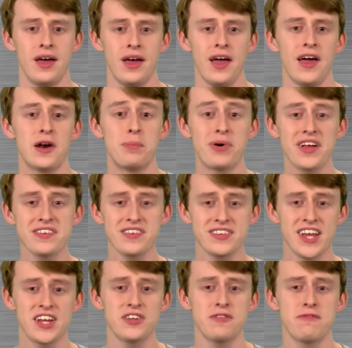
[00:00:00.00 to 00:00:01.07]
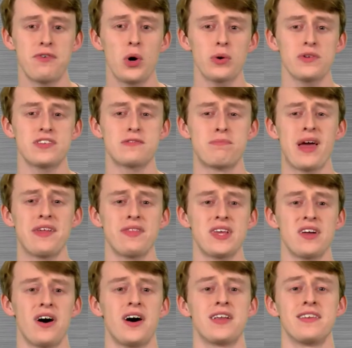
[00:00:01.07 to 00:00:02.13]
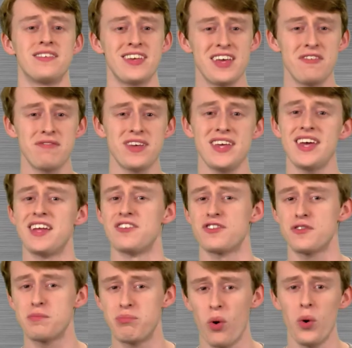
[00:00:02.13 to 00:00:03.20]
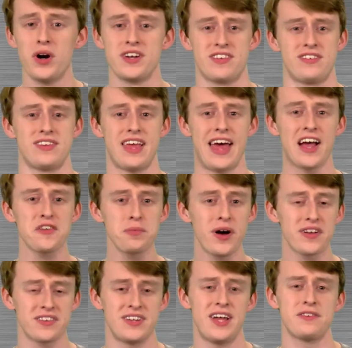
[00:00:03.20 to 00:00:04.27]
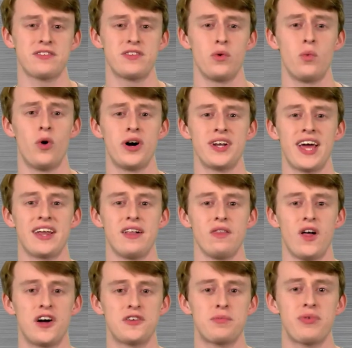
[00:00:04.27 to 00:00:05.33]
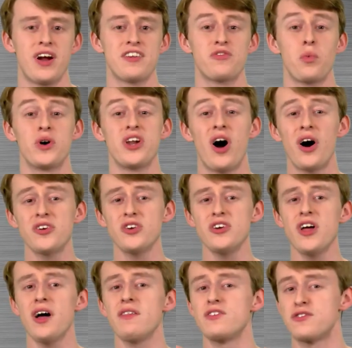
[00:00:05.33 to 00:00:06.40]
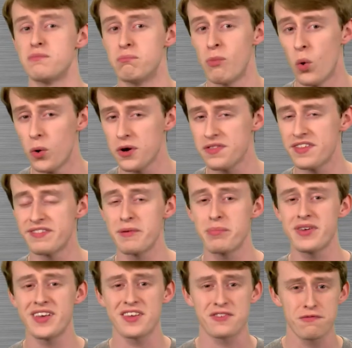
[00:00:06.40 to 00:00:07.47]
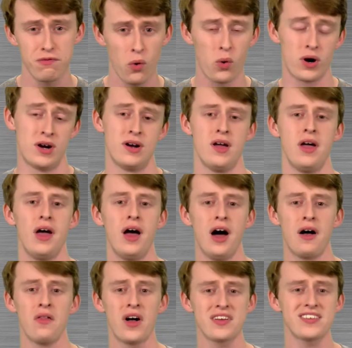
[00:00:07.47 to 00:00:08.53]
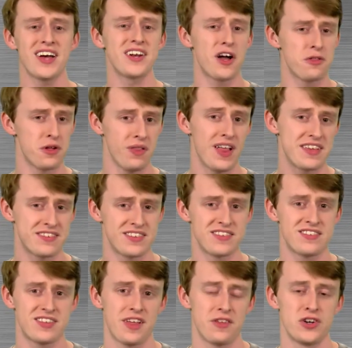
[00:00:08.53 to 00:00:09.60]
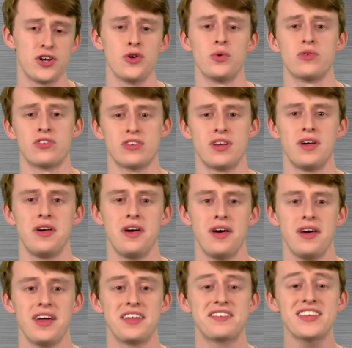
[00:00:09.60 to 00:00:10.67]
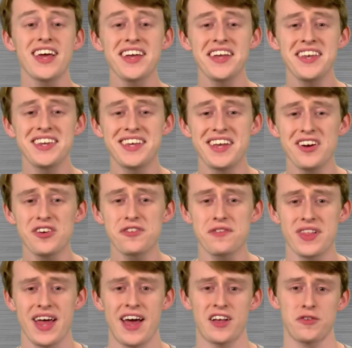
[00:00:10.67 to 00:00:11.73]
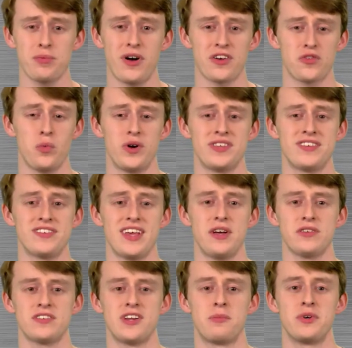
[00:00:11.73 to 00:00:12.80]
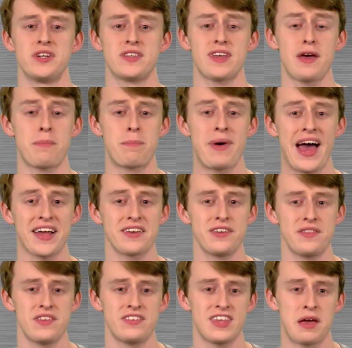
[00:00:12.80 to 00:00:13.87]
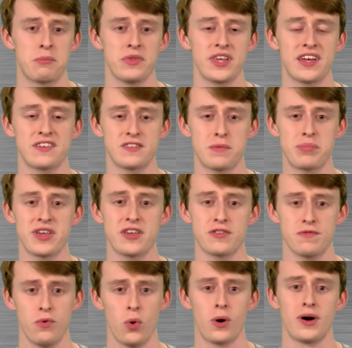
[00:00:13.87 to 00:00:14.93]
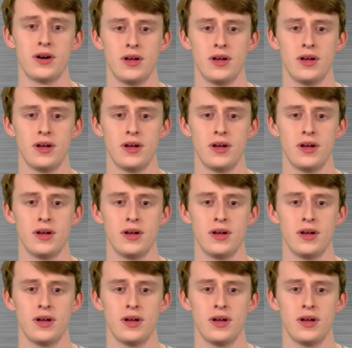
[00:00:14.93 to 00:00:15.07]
In a presentation focused mainly on TV and sports, Xbox announced the One at a launch price $100 more than the PS4, alongside other less than stellar news. It's taken years for the Xbox One sales numbers to get back into the same league as the PS4,